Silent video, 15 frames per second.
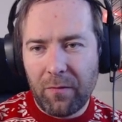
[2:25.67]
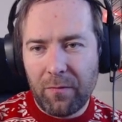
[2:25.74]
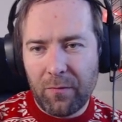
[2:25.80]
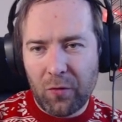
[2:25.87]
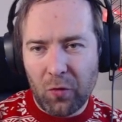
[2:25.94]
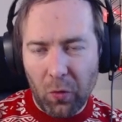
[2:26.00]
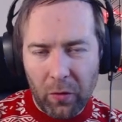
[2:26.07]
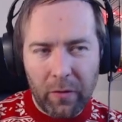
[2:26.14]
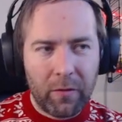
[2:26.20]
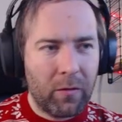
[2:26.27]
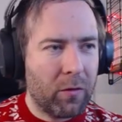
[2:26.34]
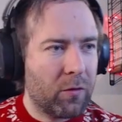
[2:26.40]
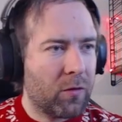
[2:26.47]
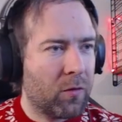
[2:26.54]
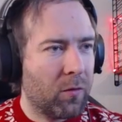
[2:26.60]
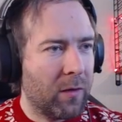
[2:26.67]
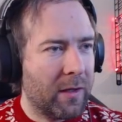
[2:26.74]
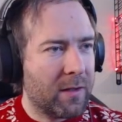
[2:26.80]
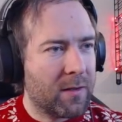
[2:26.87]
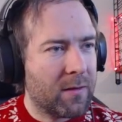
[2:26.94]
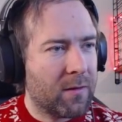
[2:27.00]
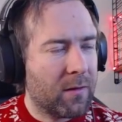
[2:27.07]
sort those 2
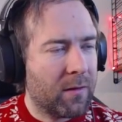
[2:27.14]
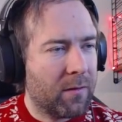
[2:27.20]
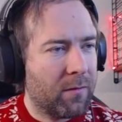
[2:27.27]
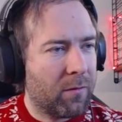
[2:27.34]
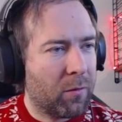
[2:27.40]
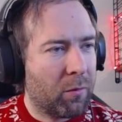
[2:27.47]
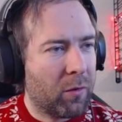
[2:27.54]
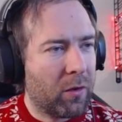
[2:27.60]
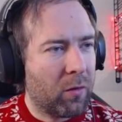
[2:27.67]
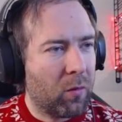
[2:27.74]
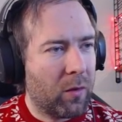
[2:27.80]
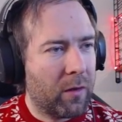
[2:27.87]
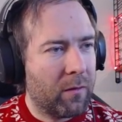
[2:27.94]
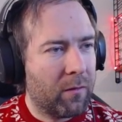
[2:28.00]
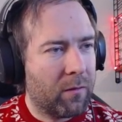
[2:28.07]
lists for part 1